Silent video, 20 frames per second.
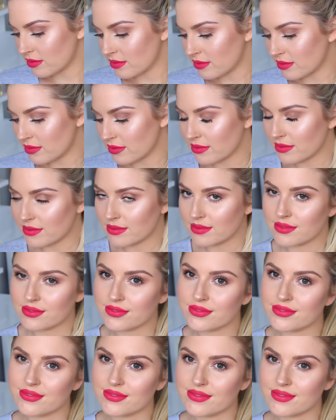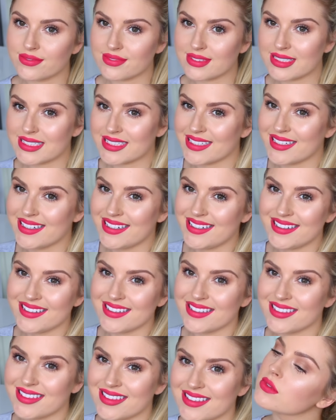everyone, so today's video is a
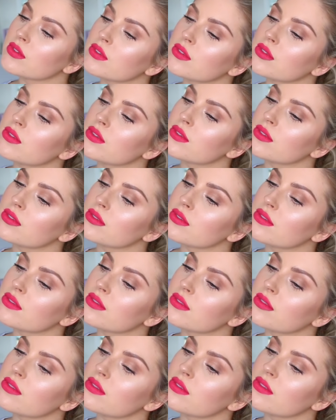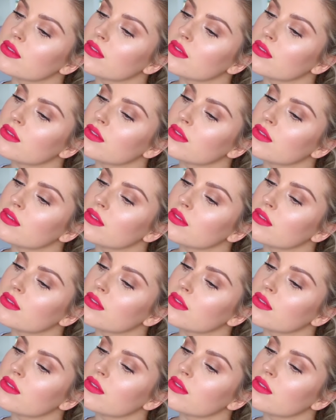really nice chill get